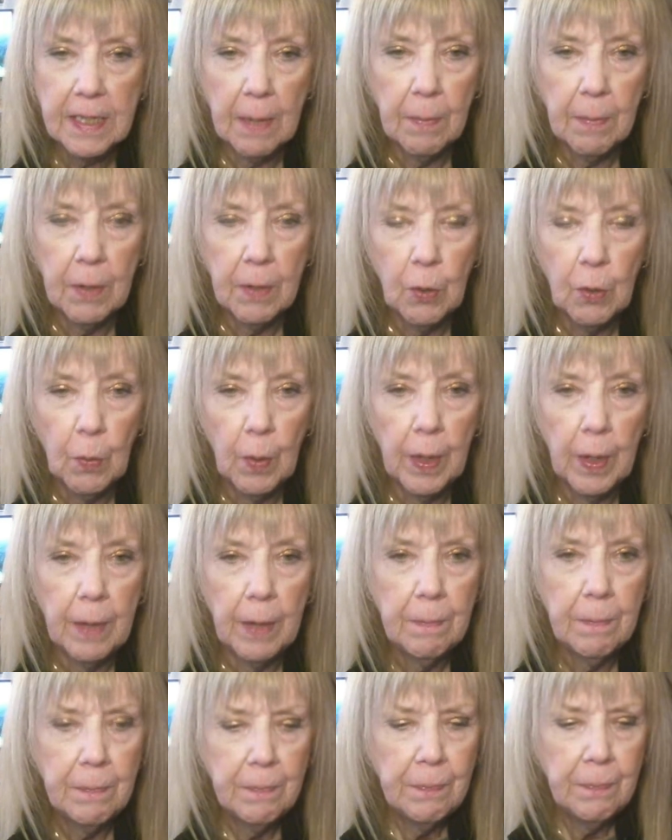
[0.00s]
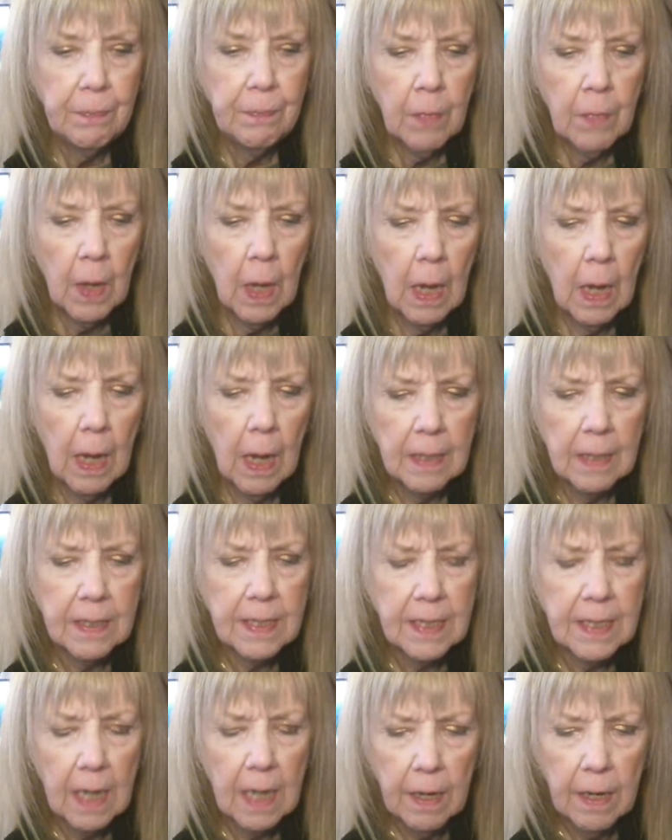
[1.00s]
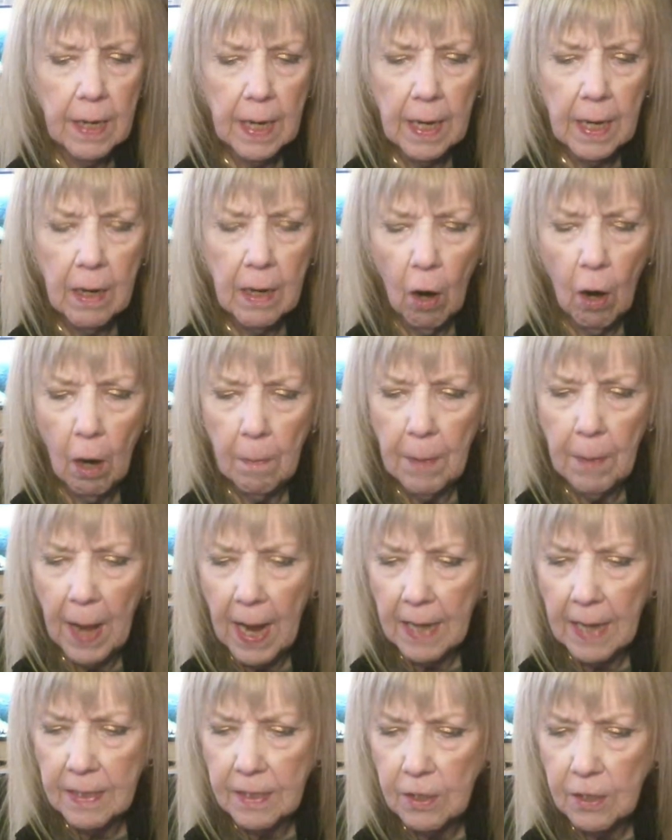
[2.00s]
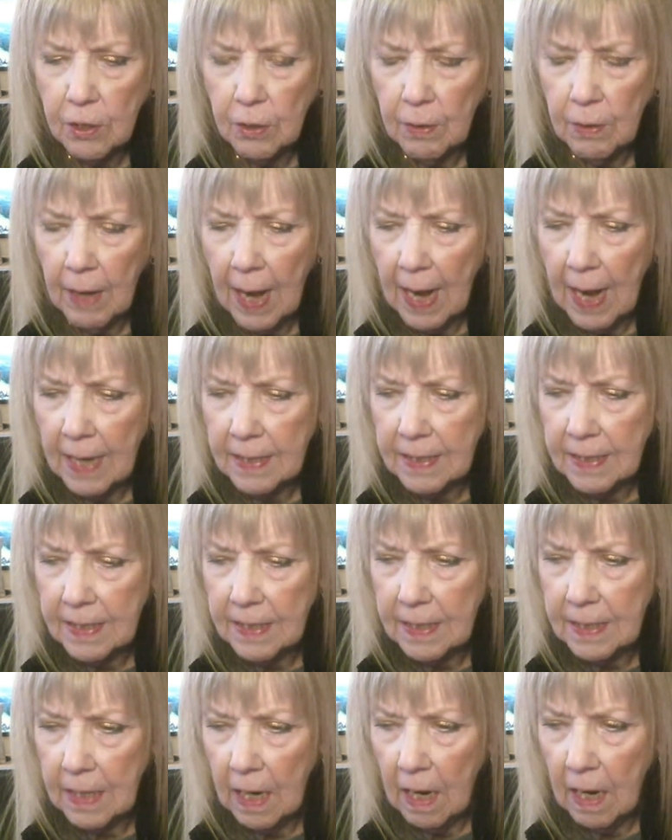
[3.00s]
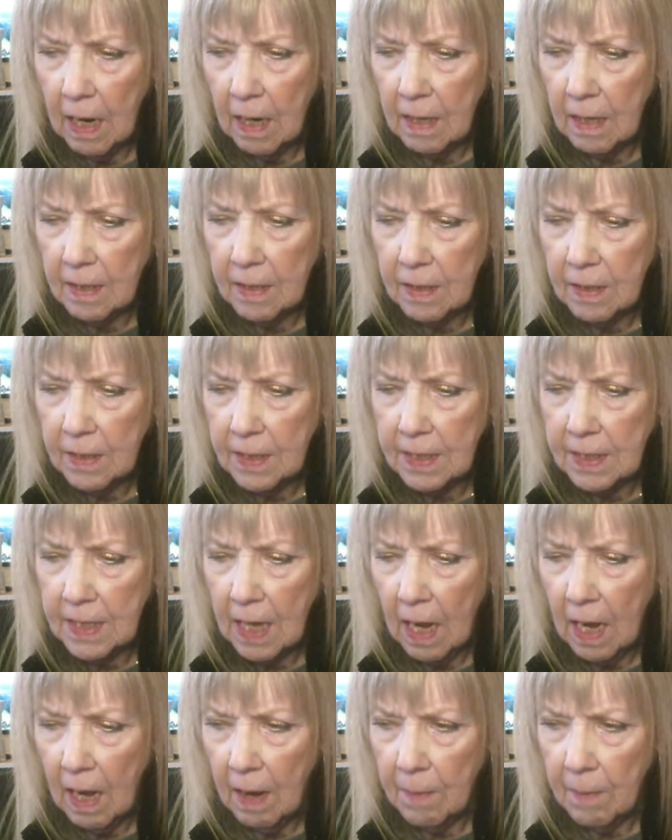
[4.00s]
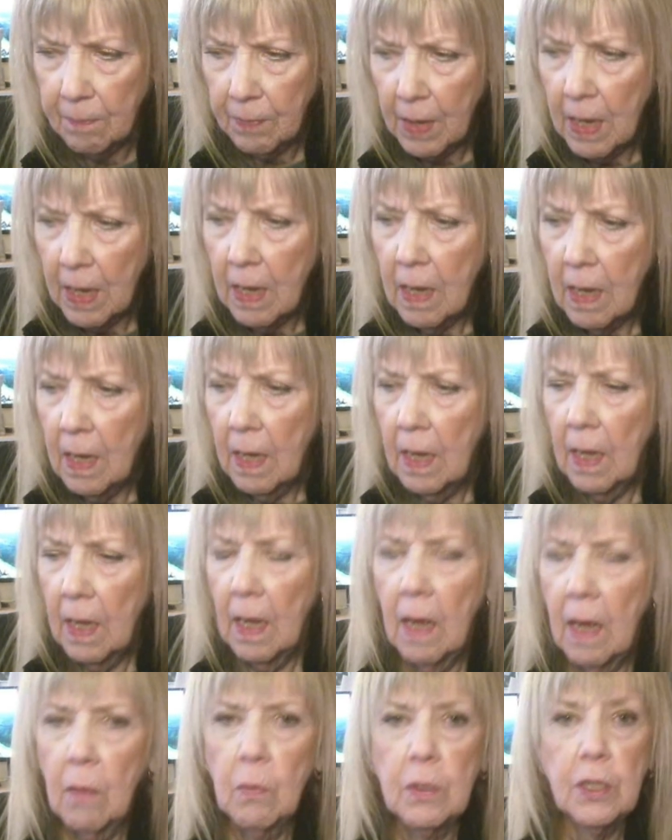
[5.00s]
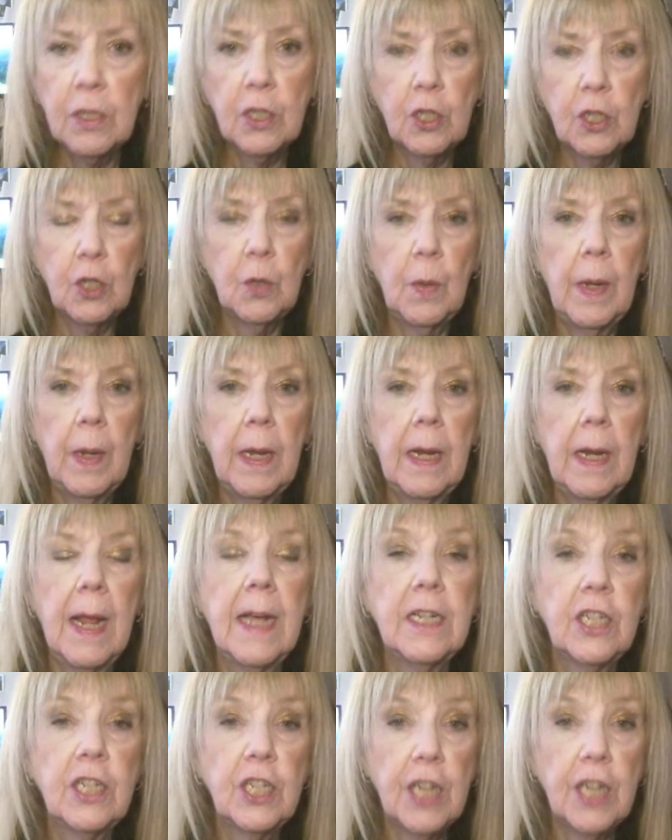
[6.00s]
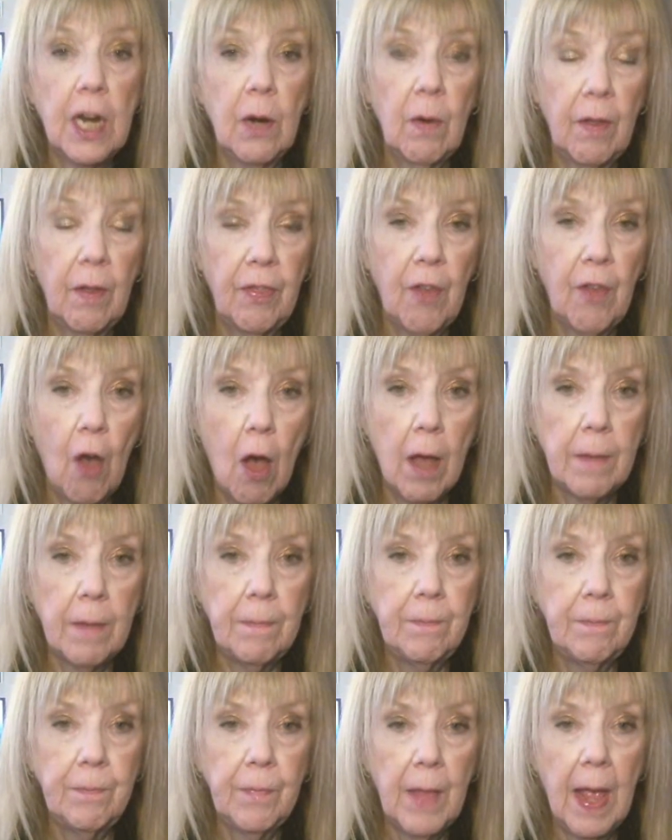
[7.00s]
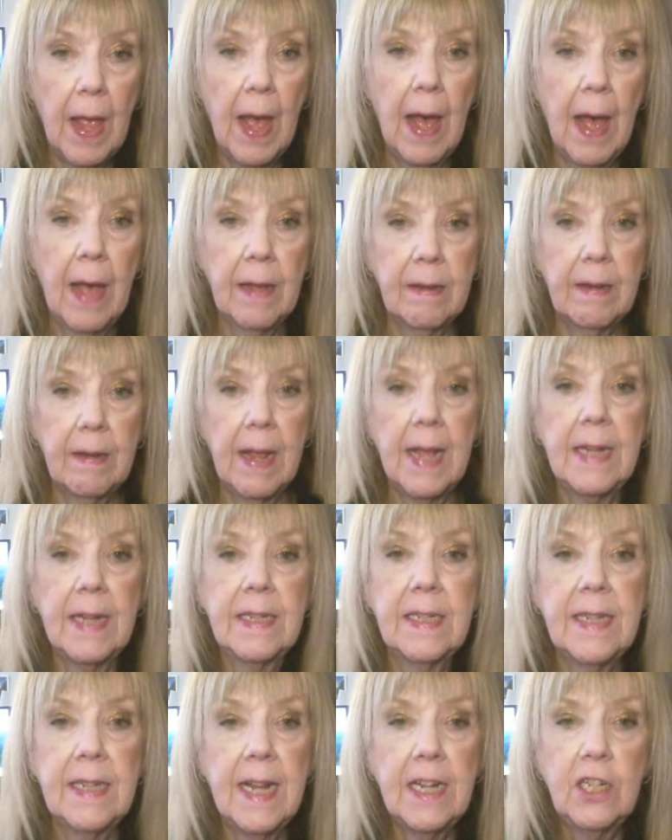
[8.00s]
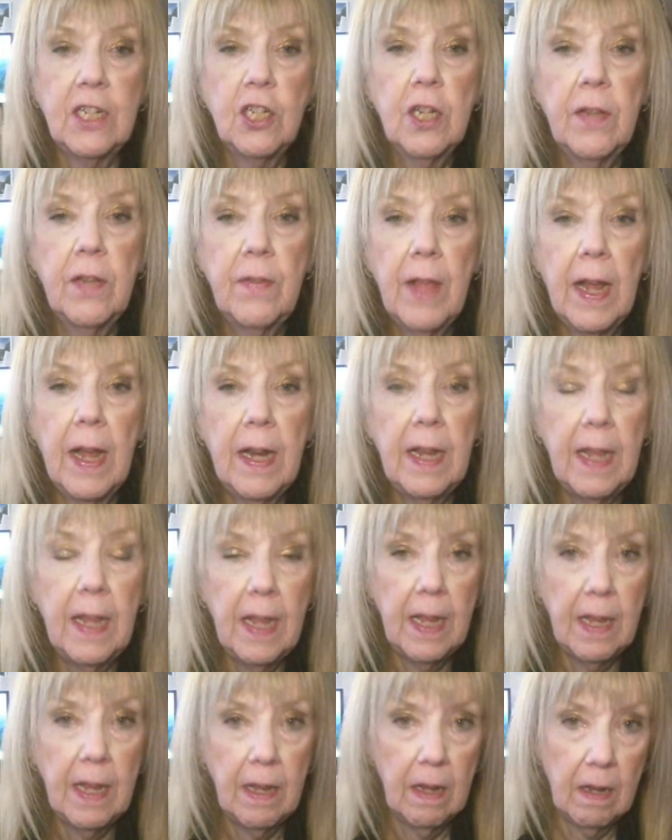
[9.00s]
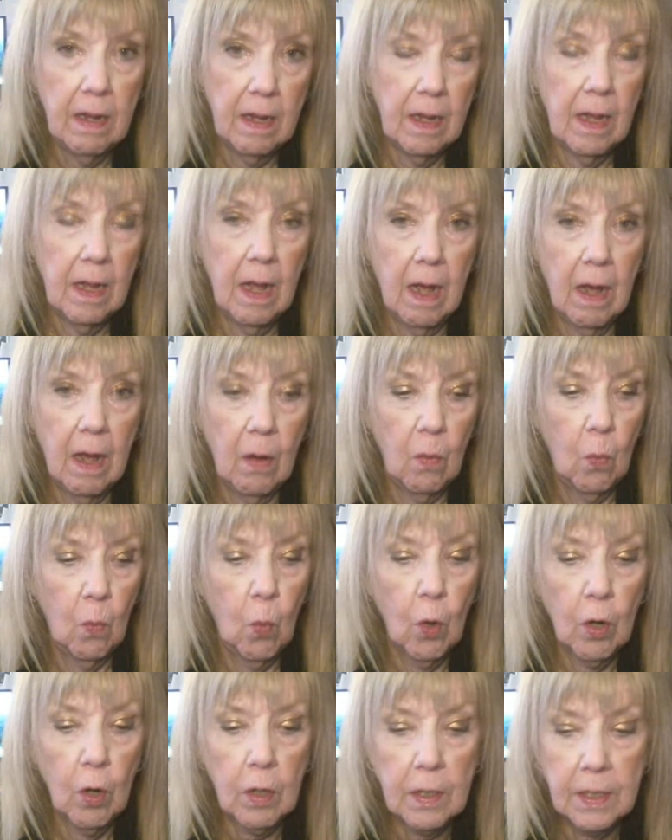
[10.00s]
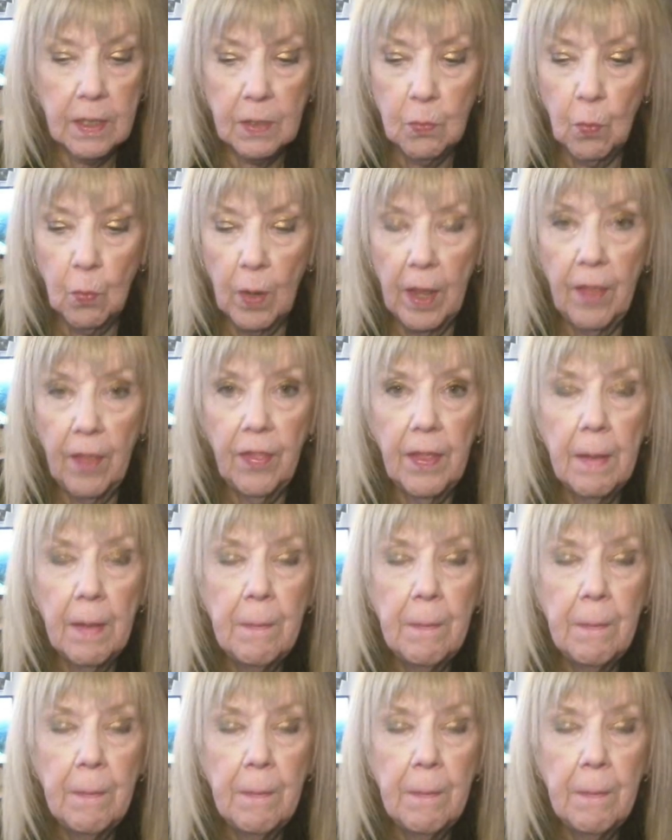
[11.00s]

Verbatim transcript: I've been doing. Uh, Sunday, our pastor asked, uh, um, uh was doing a share-a-thon at a station that he uh, works with,